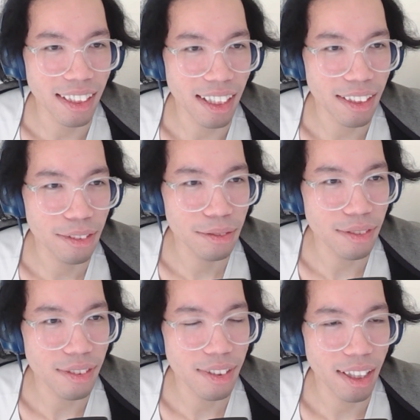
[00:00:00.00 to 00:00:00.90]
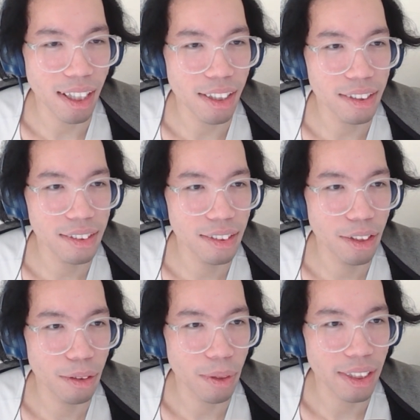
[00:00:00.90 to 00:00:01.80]
I don't
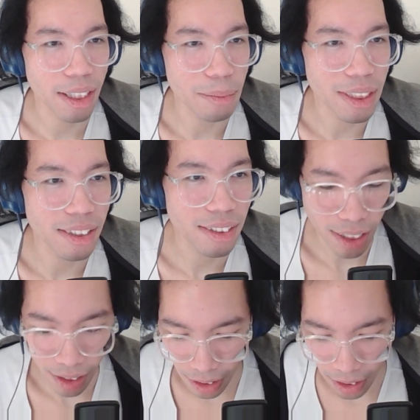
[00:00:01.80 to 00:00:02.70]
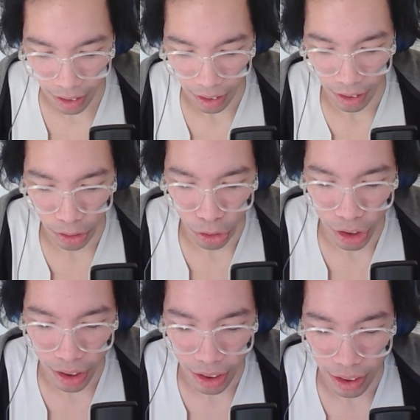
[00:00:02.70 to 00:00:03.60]
know what that means. I think
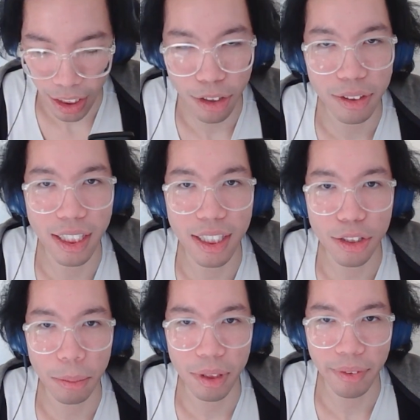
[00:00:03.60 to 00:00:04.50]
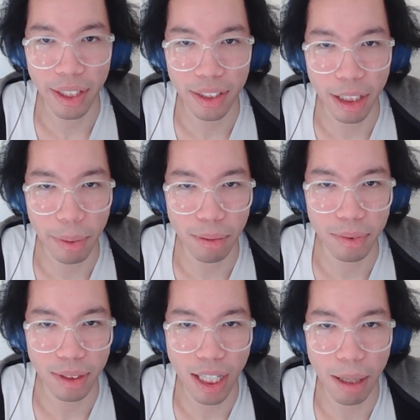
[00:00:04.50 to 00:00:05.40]
UGC, I know that in terms of AI, but
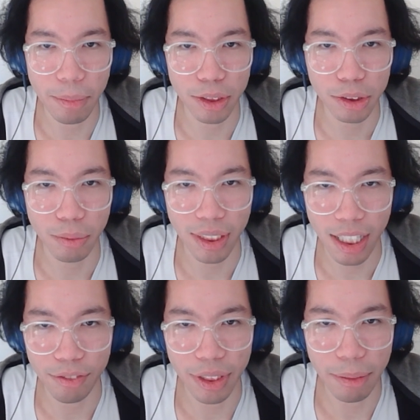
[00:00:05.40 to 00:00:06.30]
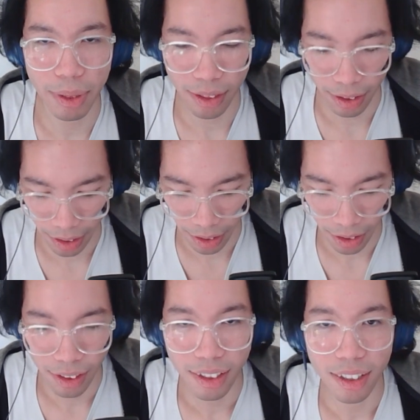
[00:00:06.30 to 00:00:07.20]
I'm not sure what that really means.
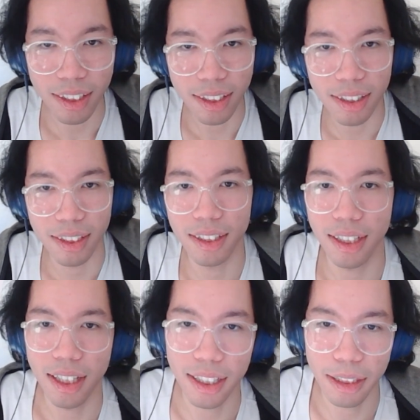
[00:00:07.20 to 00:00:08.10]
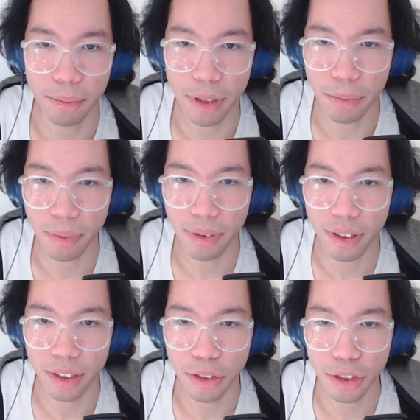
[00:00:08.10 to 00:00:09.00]
I think
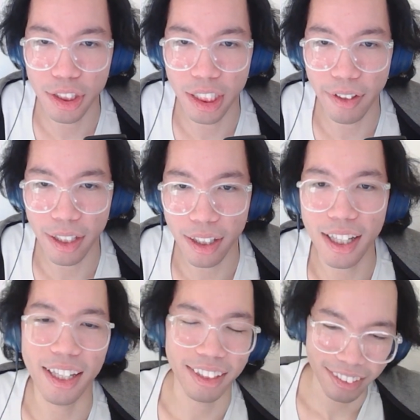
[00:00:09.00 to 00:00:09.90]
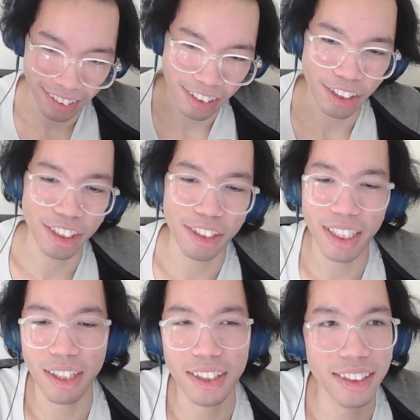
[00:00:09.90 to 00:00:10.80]
user-generated content. Okay,
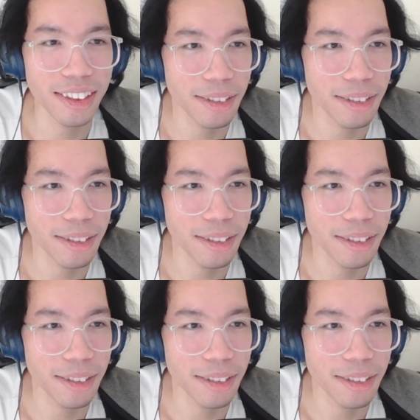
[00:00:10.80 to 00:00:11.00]
user-generated content.